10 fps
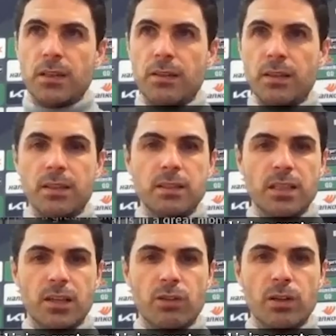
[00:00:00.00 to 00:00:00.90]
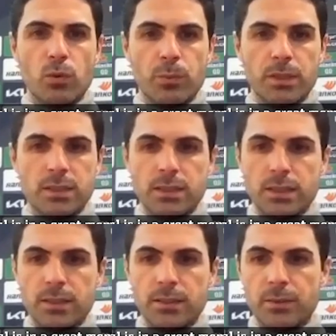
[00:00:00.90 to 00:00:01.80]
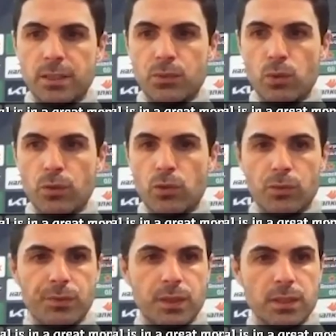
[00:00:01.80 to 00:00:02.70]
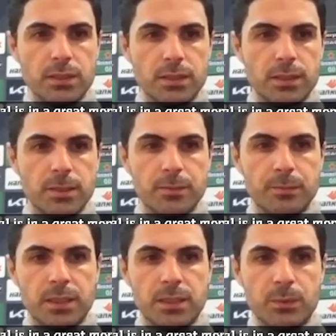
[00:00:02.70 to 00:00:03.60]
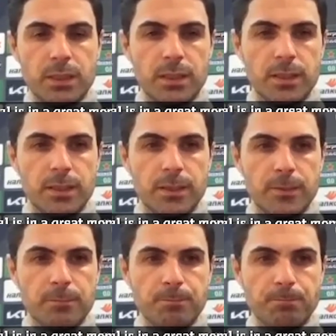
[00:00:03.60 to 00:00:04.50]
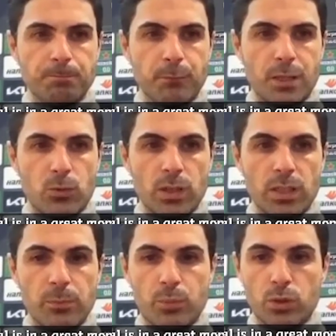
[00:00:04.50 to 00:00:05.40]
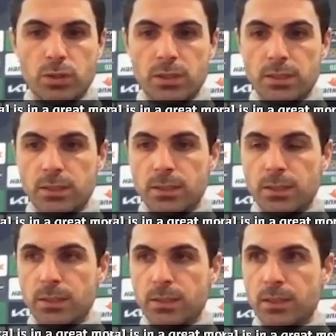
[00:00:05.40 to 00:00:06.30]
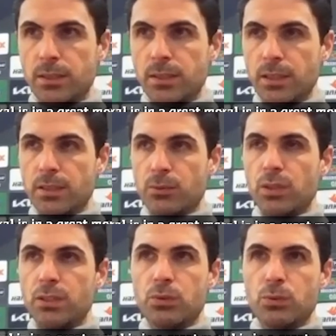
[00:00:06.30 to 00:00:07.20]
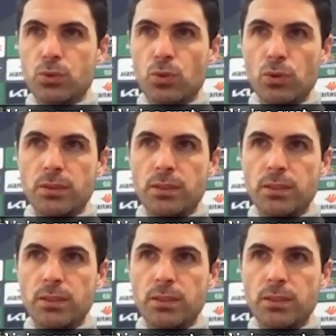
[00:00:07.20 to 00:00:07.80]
I think he's in a great moment. Uh, he's full of confidence. Um, he's been um, really important in in the recent results.